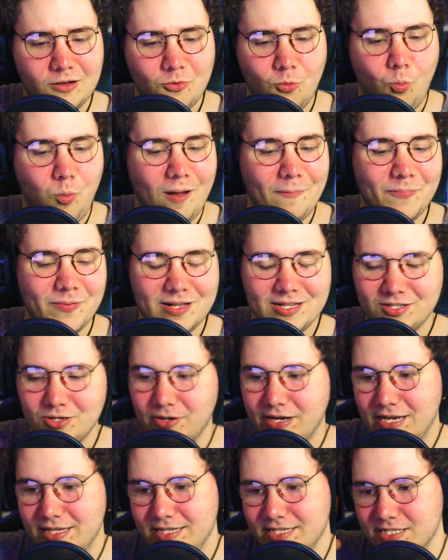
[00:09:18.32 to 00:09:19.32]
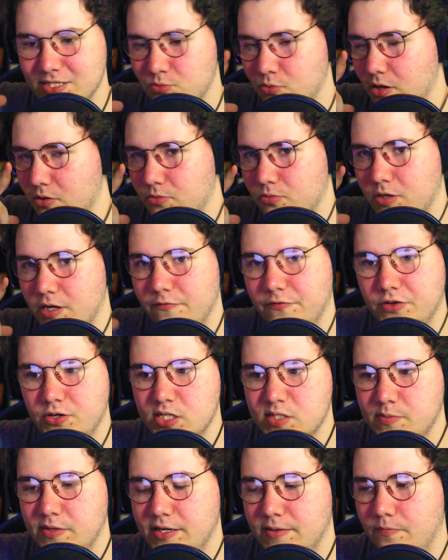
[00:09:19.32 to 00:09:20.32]
Weapons. Okay, this is what
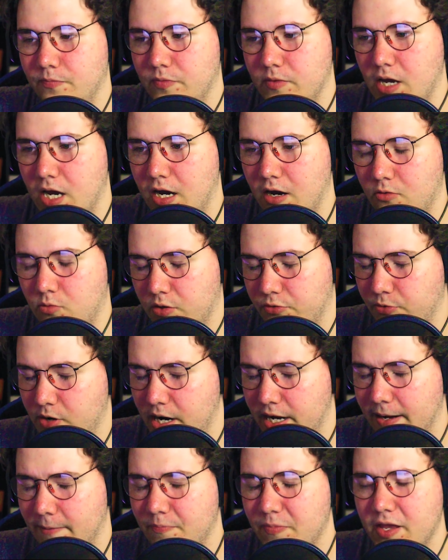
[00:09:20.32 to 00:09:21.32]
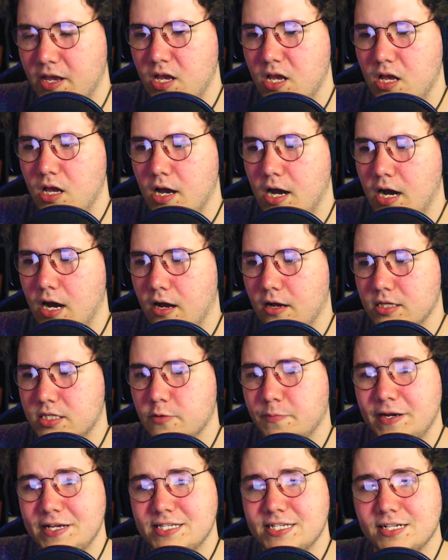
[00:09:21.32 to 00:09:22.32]
confused me with writing. So
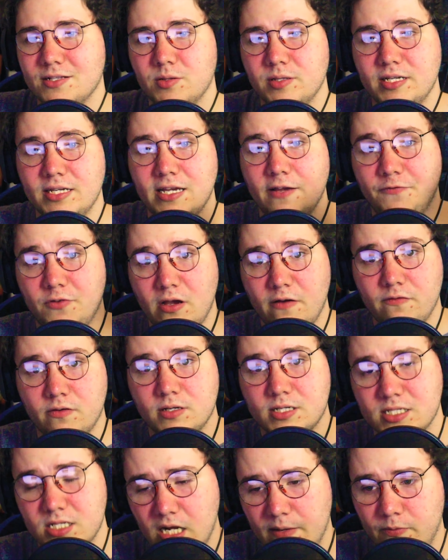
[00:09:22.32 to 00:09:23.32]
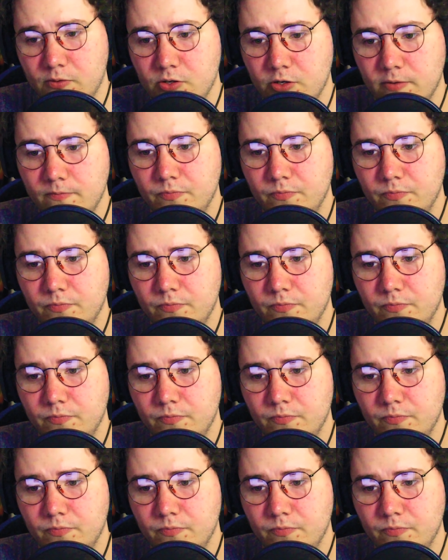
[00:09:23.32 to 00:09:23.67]
basically, if you have a sniper,